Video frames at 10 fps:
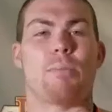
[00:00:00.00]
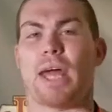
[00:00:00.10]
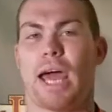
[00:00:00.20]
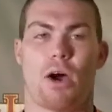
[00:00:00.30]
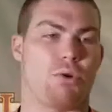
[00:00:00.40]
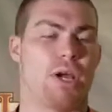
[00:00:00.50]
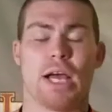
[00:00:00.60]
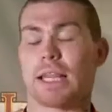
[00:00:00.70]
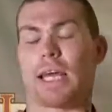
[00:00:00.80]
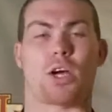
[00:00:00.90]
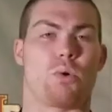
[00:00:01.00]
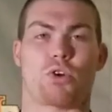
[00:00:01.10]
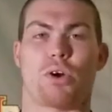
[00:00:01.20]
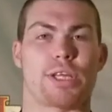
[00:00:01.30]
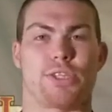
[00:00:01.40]
down, they're going
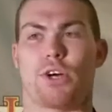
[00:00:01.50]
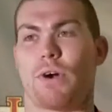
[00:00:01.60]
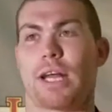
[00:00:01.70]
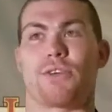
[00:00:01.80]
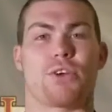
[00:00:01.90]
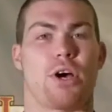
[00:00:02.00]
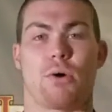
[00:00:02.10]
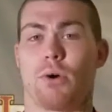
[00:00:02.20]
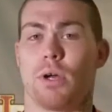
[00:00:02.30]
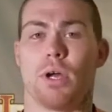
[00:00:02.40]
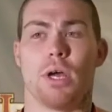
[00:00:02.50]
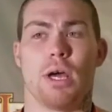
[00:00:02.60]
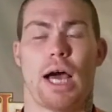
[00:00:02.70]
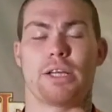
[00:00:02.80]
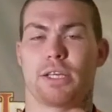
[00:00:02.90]
crazy already. So
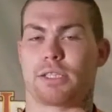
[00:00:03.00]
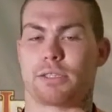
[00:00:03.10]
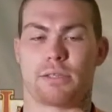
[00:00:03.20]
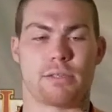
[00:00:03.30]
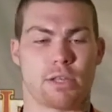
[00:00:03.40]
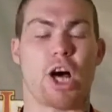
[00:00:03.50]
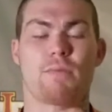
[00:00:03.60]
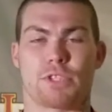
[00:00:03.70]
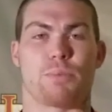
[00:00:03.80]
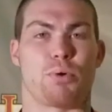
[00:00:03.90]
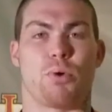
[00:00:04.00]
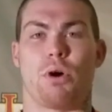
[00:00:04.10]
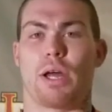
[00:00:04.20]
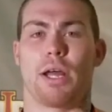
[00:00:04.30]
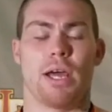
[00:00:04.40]
I just love the
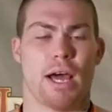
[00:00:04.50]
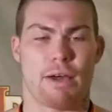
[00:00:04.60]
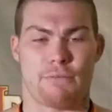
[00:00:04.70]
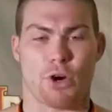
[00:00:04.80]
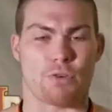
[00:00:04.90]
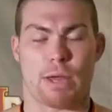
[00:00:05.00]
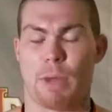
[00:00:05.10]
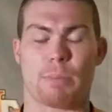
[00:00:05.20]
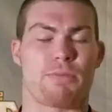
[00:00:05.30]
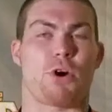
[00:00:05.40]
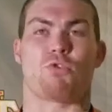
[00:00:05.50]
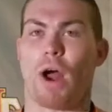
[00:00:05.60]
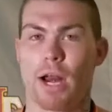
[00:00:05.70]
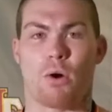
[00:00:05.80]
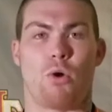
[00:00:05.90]
support. I feel they make me feel
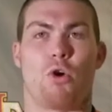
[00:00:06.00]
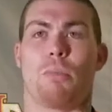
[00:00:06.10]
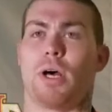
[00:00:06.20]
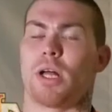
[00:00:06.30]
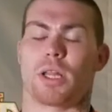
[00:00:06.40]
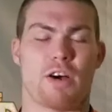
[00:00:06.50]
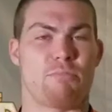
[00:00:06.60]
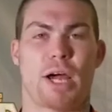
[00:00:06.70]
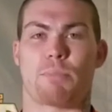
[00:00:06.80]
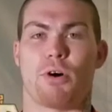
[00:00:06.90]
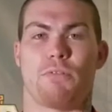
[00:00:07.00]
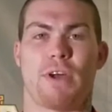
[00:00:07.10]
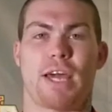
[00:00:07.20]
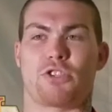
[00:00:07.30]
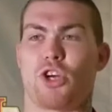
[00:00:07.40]
right at home. Love Mike
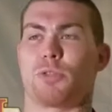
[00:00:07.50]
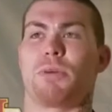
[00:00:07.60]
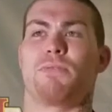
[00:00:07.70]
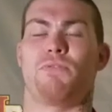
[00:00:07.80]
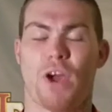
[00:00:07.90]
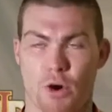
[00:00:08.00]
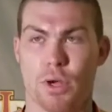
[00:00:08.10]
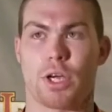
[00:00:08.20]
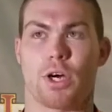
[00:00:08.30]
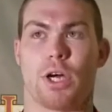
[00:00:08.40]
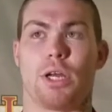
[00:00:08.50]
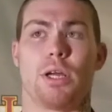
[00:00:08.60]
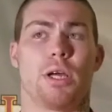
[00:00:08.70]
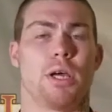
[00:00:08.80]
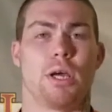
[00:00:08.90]
Colbert, treats me very good,
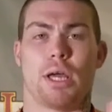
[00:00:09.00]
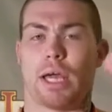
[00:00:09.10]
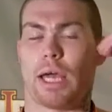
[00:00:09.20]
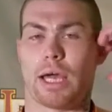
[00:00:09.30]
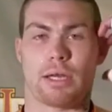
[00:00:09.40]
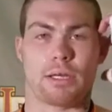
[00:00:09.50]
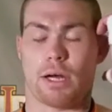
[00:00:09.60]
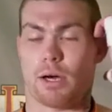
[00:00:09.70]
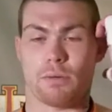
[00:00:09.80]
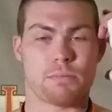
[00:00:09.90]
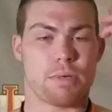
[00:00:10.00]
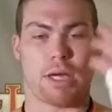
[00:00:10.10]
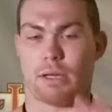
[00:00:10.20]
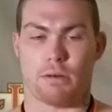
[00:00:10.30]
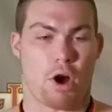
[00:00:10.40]
and
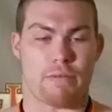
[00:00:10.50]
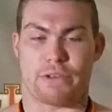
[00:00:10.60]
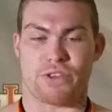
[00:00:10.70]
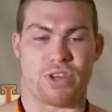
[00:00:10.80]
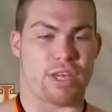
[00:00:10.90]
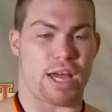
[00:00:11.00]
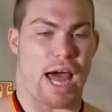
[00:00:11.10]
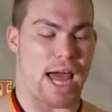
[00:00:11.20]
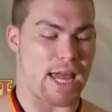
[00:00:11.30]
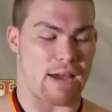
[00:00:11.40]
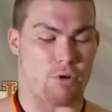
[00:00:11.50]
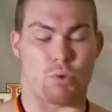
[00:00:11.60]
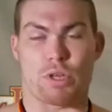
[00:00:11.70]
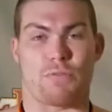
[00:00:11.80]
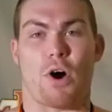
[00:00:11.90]
and obviously I have
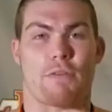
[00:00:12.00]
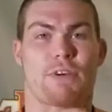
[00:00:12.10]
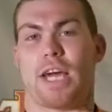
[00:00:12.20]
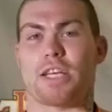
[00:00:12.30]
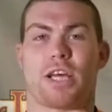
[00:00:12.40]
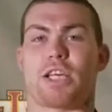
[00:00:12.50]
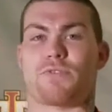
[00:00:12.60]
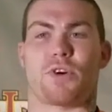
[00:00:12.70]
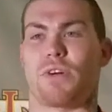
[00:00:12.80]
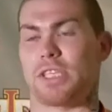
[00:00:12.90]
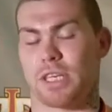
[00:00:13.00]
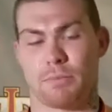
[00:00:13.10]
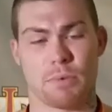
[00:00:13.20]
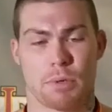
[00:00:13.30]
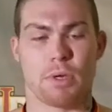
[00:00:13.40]
only qualification license for a reason,
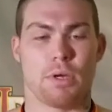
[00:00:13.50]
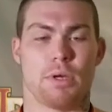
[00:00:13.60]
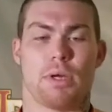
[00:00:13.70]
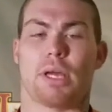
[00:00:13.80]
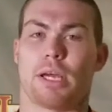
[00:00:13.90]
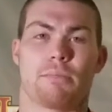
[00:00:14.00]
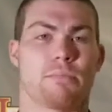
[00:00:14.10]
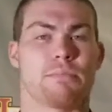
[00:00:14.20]
and